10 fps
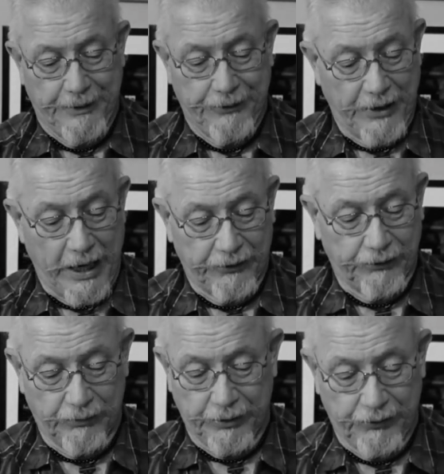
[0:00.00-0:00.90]
it's
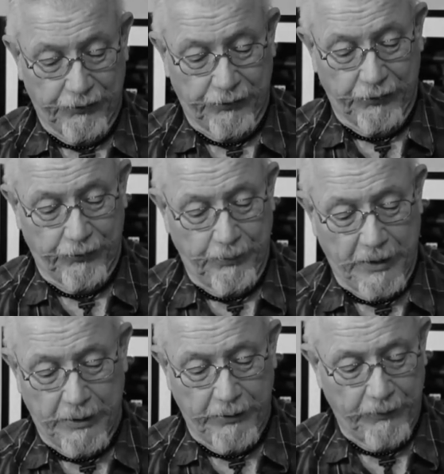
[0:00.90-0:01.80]
actually just
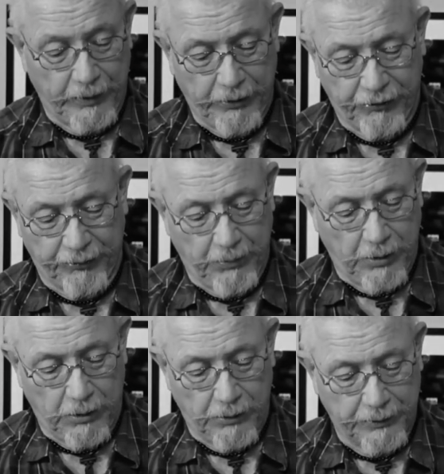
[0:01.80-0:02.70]
a very
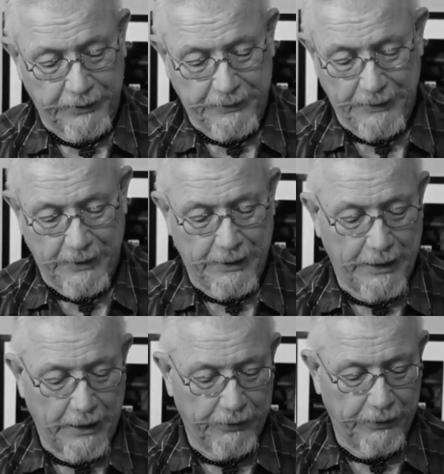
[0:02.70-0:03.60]
small
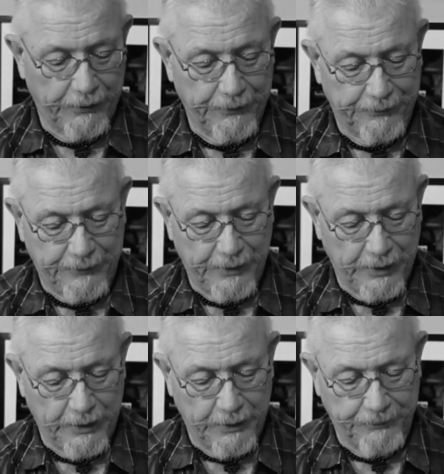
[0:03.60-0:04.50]
cutout into the
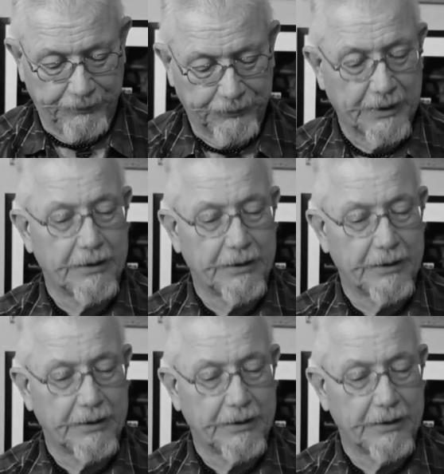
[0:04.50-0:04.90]
tin.